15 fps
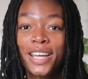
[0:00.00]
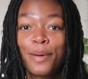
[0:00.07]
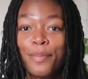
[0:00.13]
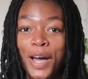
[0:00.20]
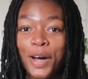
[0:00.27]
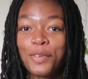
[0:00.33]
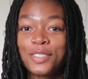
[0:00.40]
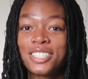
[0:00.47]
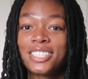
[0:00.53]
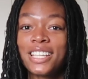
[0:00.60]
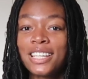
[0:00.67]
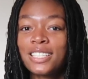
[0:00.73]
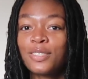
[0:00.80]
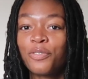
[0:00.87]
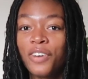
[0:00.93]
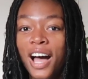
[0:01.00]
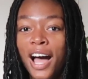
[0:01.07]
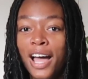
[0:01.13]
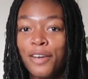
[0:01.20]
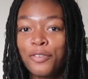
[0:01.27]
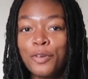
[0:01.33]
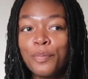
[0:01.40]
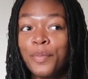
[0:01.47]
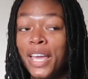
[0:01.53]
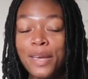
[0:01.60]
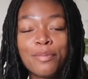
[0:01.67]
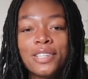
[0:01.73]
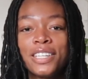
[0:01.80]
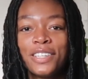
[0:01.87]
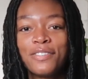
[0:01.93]
about six five or
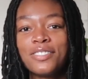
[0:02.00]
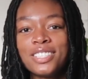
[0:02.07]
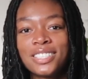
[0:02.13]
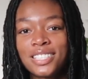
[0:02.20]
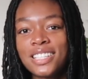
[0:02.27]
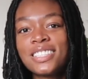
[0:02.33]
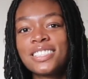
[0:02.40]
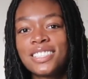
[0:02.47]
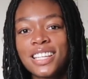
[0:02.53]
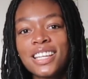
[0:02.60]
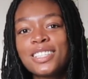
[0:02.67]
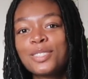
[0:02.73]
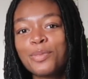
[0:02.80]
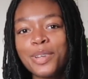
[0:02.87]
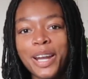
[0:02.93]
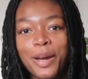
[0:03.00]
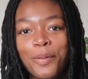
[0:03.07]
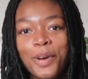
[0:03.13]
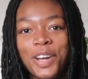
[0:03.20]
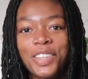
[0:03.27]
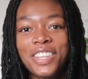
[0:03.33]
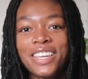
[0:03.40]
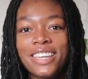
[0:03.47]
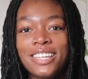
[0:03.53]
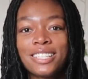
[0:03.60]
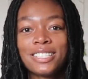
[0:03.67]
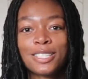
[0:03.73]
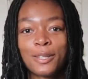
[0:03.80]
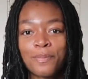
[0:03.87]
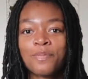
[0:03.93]
maybe even six six when I wear
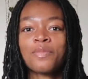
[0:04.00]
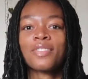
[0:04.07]
these?